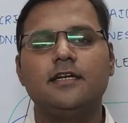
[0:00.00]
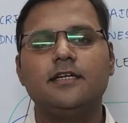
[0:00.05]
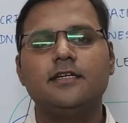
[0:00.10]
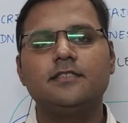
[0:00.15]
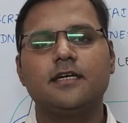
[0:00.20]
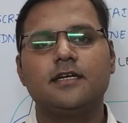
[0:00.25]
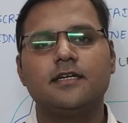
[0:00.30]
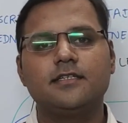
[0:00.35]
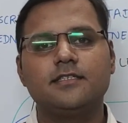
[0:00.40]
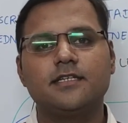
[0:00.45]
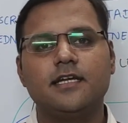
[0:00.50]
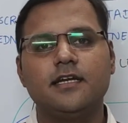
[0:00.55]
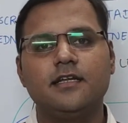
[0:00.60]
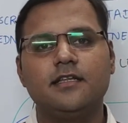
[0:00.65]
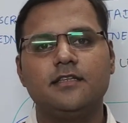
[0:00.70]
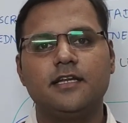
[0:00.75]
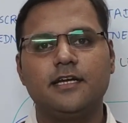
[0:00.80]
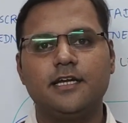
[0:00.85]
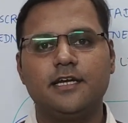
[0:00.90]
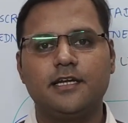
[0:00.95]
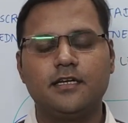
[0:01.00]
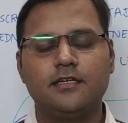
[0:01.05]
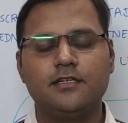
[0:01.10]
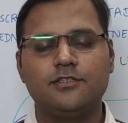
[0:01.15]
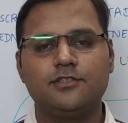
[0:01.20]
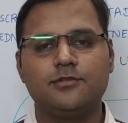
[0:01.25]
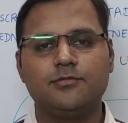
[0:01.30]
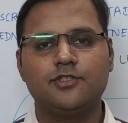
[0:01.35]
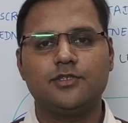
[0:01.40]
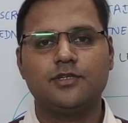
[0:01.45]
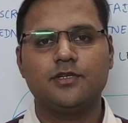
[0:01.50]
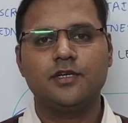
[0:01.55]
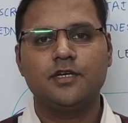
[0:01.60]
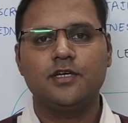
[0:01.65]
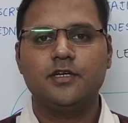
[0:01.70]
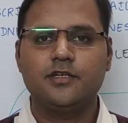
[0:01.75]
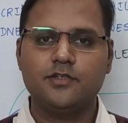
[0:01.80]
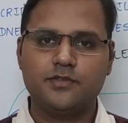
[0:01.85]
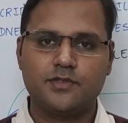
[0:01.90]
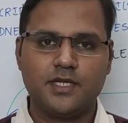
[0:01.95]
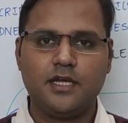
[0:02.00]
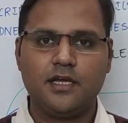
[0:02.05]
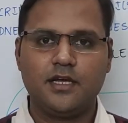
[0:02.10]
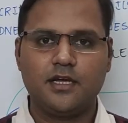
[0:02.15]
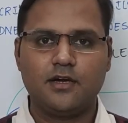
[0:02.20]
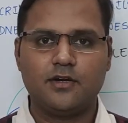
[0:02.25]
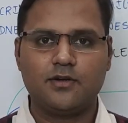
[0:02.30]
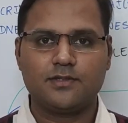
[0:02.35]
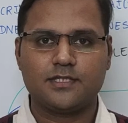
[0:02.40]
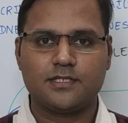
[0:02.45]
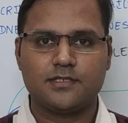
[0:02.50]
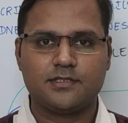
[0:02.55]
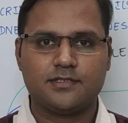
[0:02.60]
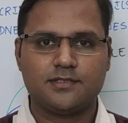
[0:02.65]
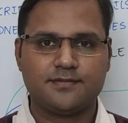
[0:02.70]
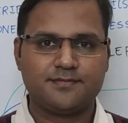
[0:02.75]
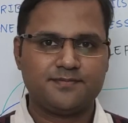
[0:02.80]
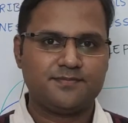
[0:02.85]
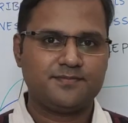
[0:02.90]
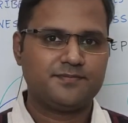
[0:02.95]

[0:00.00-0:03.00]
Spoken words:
Let us understand the data distribution using kurtosis.